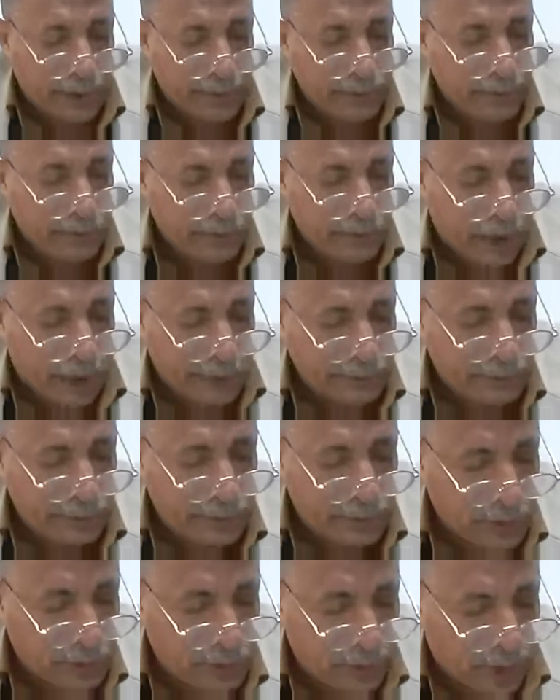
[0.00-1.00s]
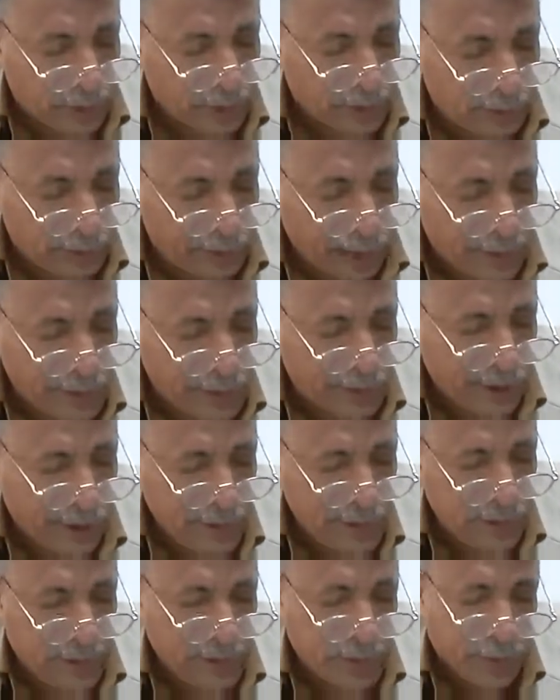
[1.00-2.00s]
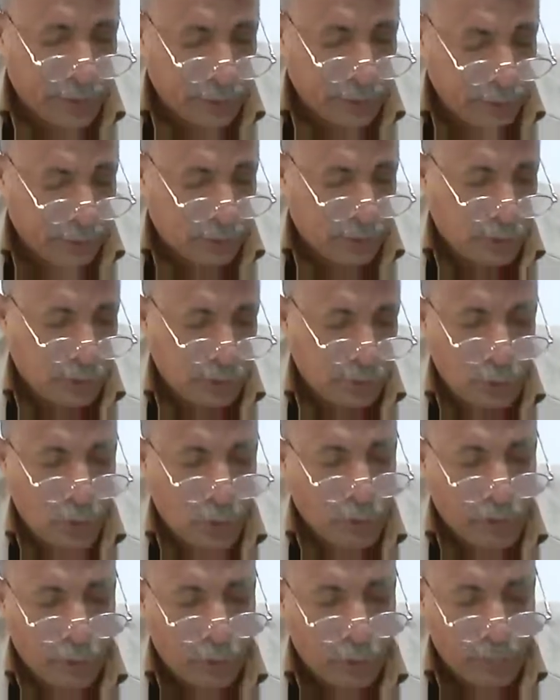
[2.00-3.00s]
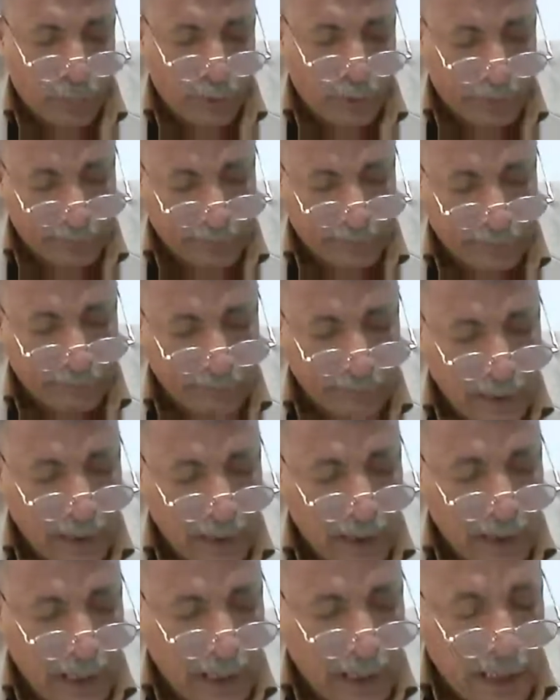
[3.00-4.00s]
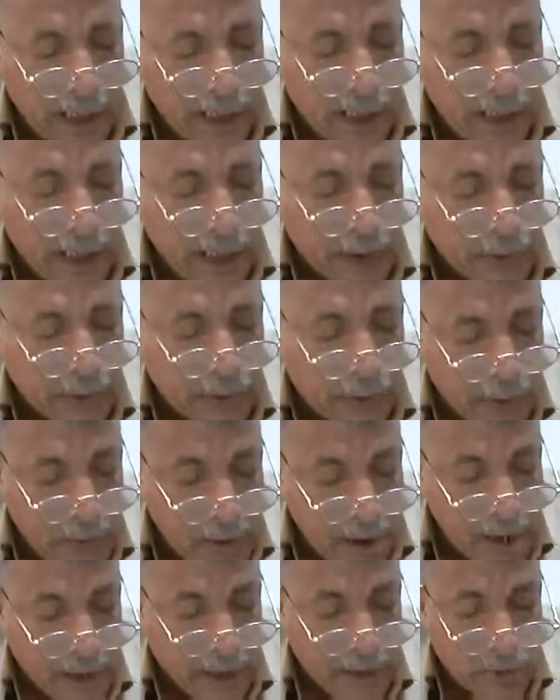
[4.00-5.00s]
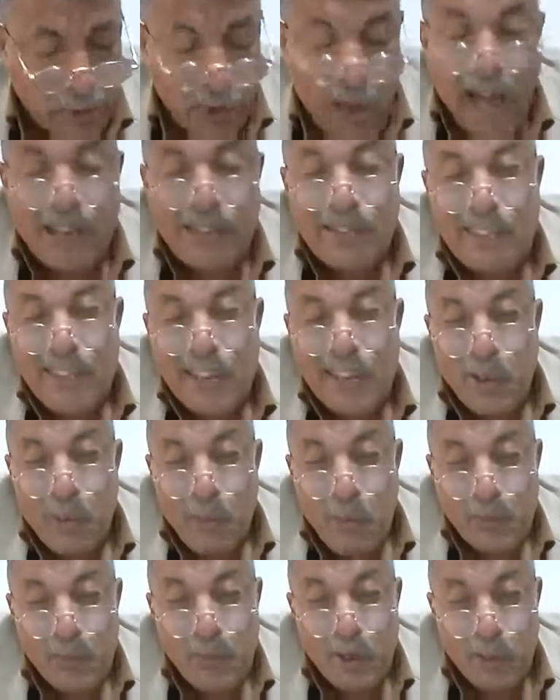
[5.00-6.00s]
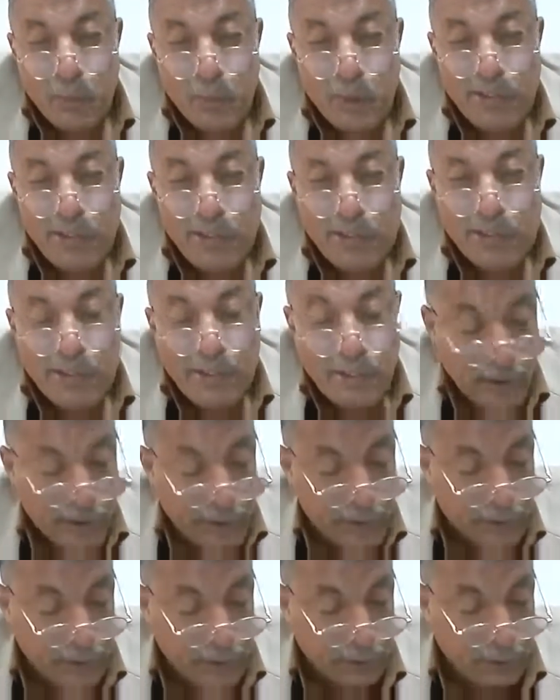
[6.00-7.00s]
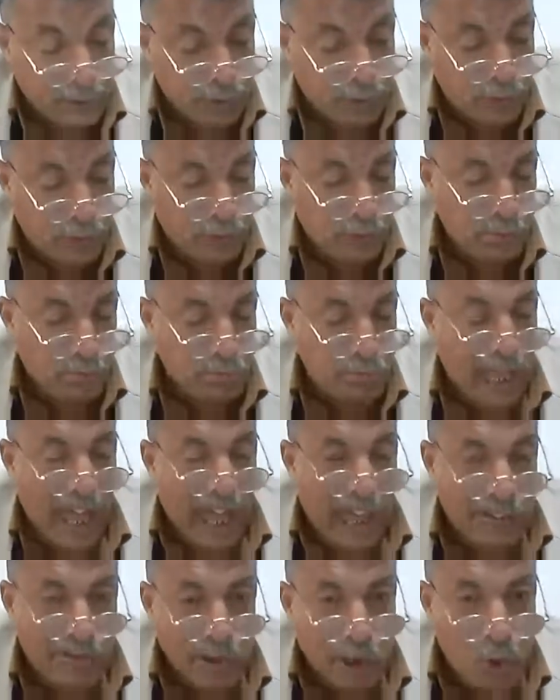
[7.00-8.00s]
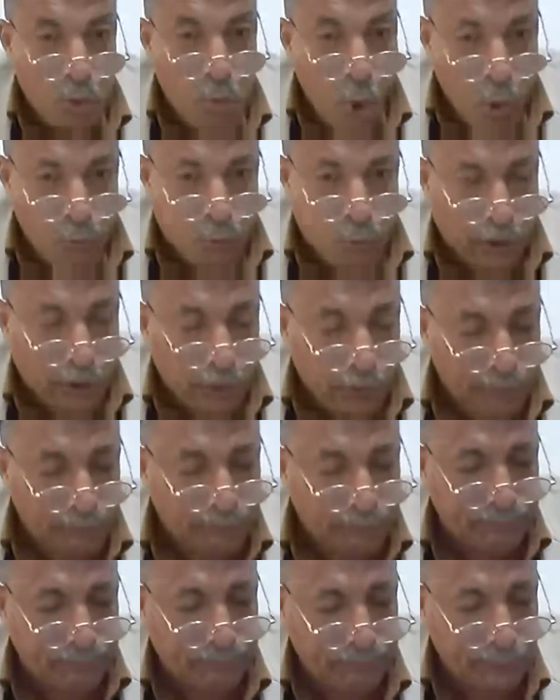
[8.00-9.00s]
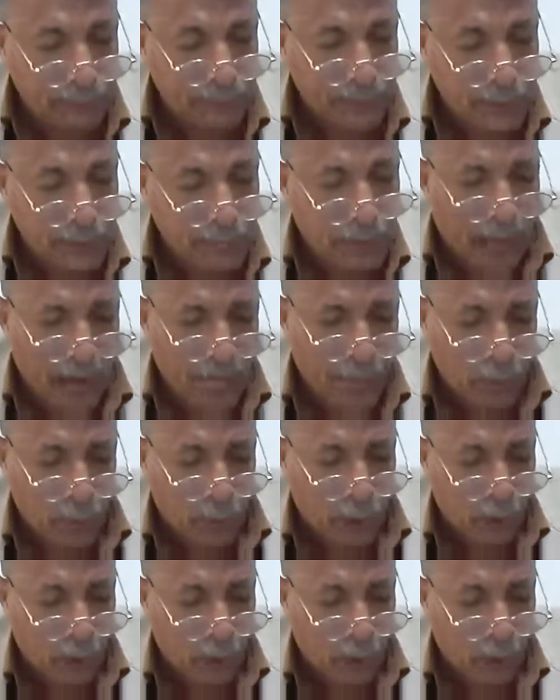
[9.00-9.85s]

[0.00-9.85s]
under the title Essays in Criticism. So the author, in trying to answer the question, what is literary criticism, has quoted Matthew